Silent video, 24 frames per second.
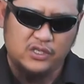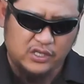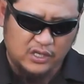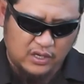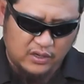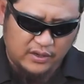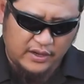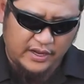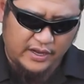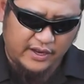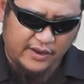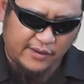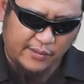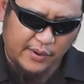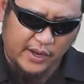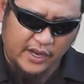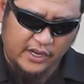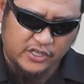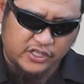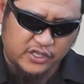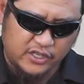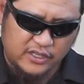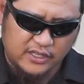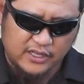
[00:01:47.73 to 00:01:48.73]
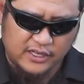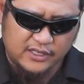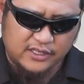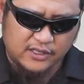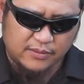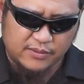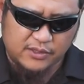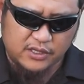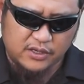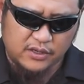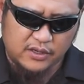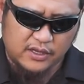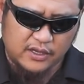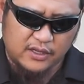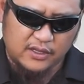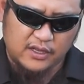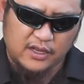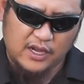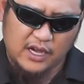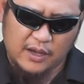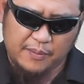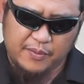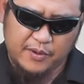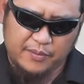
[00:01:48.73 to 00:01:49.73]
So I, we actually did some tuning on
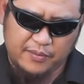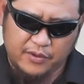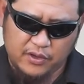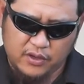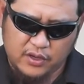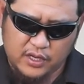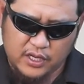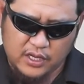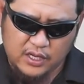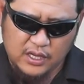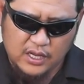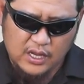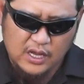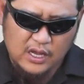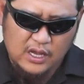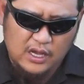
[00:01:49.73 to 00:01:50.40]
the hop-up unit.